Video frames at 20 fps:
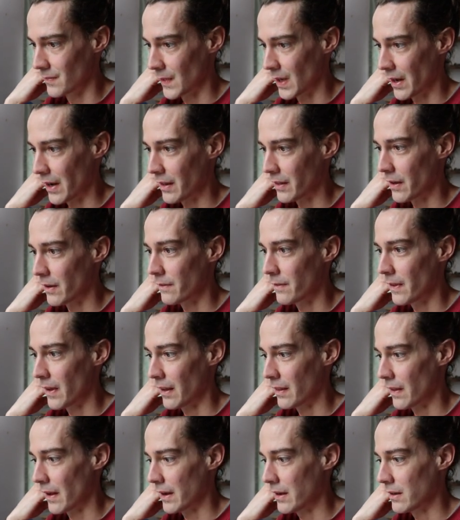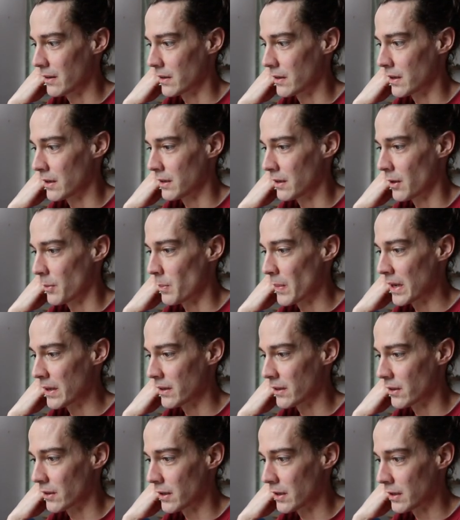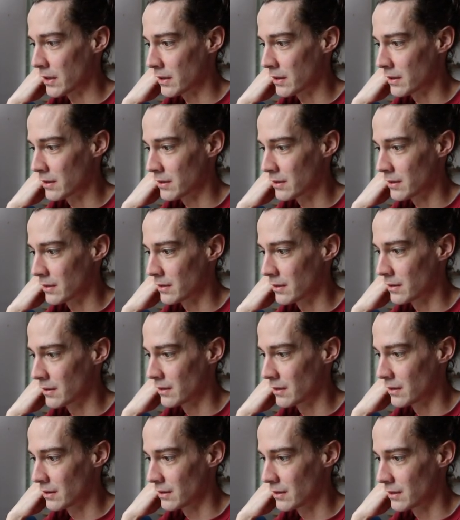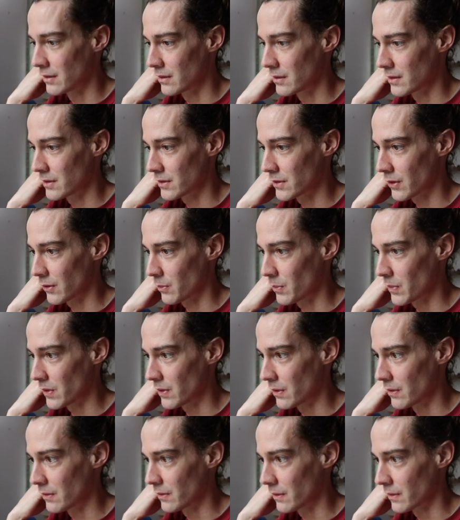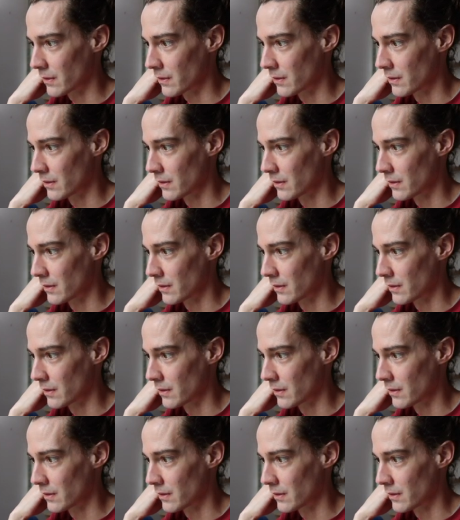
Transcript: I love that light green, the mint green. So beautiful.